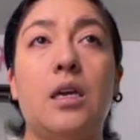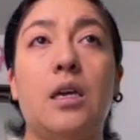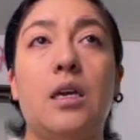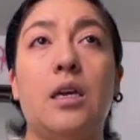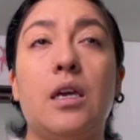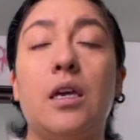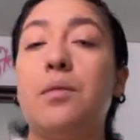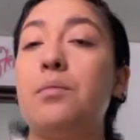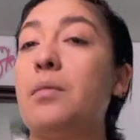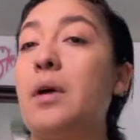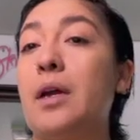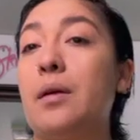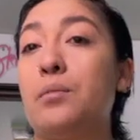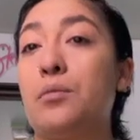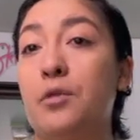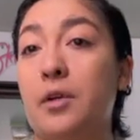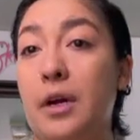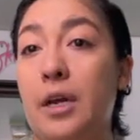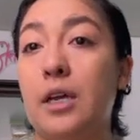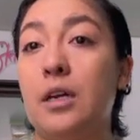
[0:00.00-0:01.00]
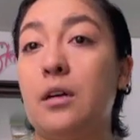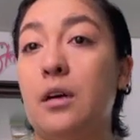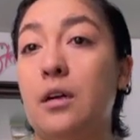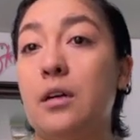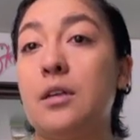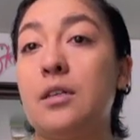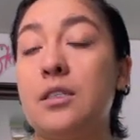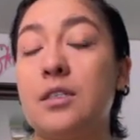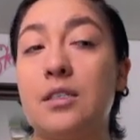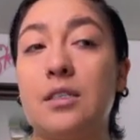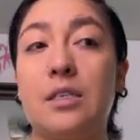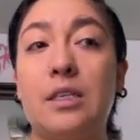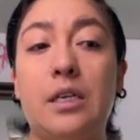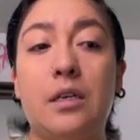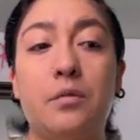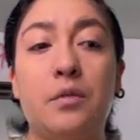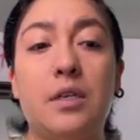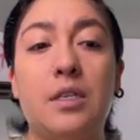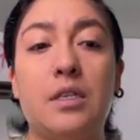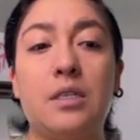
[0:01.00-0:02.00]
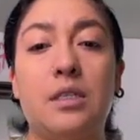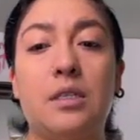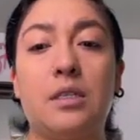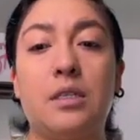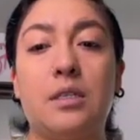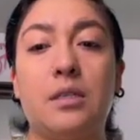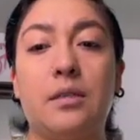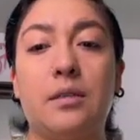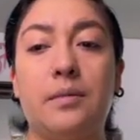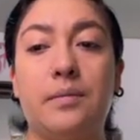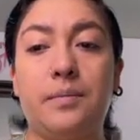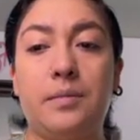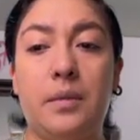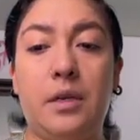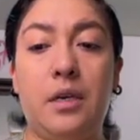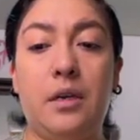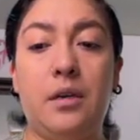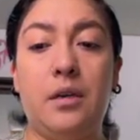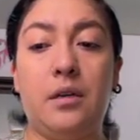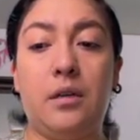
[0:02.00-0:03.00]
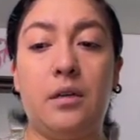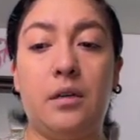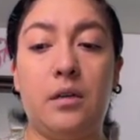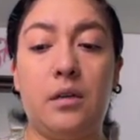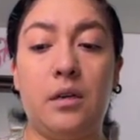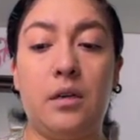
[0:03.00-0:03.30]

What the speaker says: in my brain, honestly. It was it